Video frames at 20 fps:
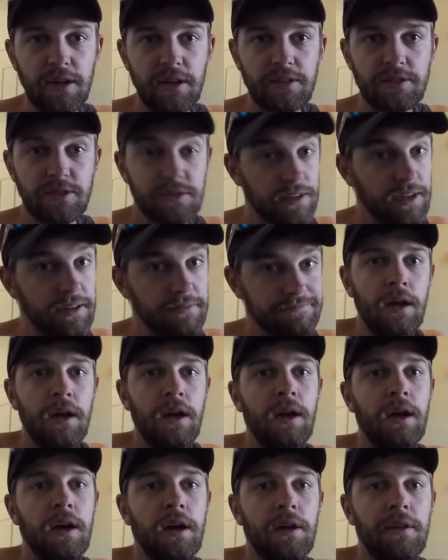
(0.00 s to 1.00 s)
So yeah,
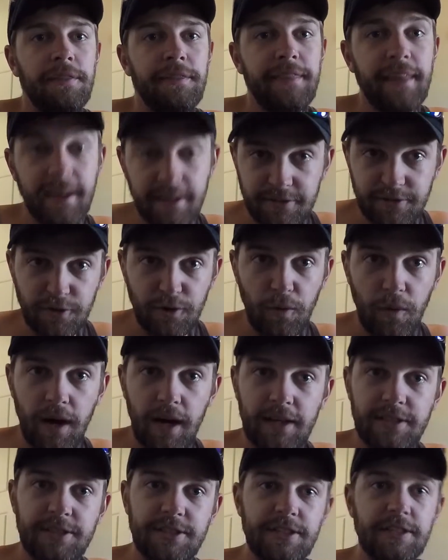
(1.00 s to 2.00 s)
thanks for
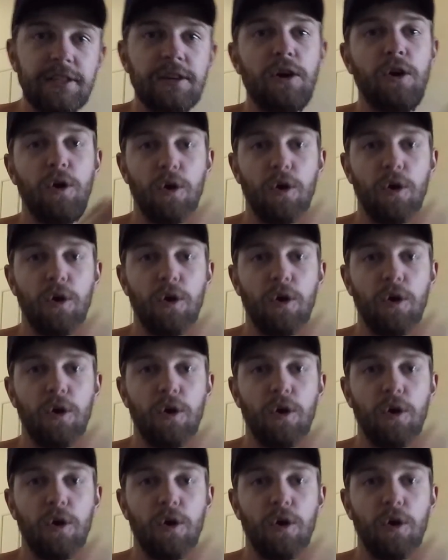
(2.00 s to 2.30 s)
watching.